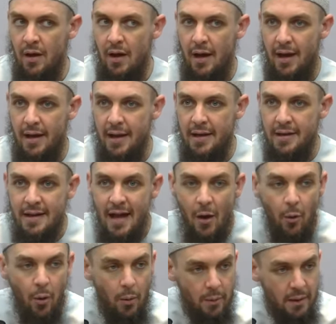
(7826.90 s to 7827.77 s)
and
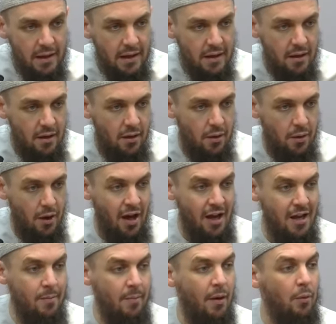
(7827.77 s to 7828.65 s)
Al-Nawawi
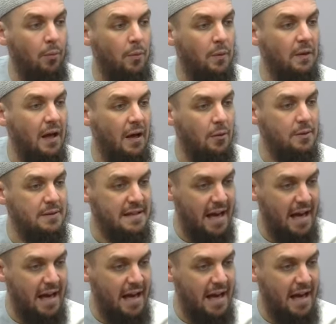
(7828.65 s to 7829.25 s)
rahimahumullahu